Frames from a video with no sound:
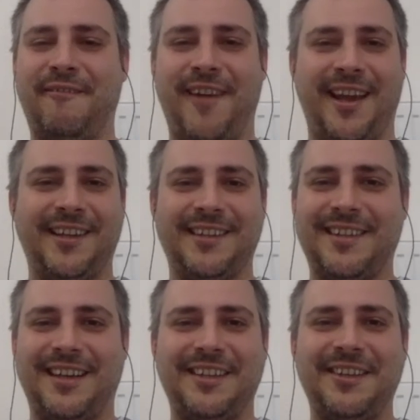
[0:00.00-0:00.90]
thing.
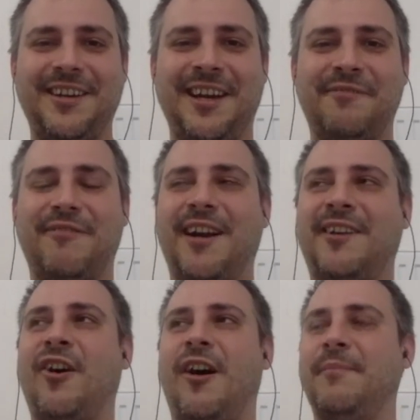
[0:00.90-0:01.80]
Like you can't
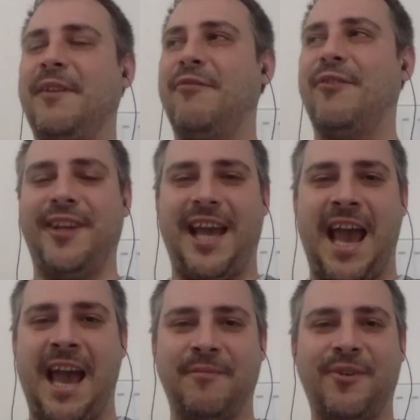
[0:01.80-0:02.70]
write copy for the
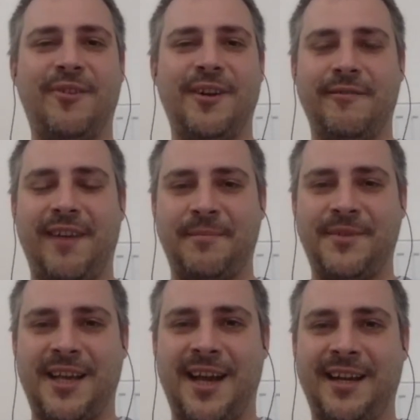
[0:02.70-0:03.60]
app or the
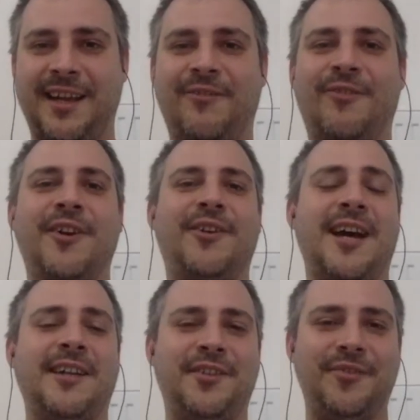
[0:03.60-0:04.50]
website, or you
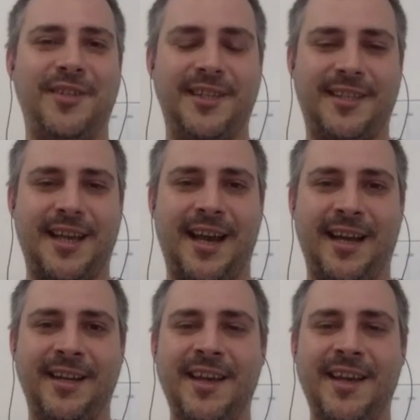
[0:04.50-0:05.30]
can't do design.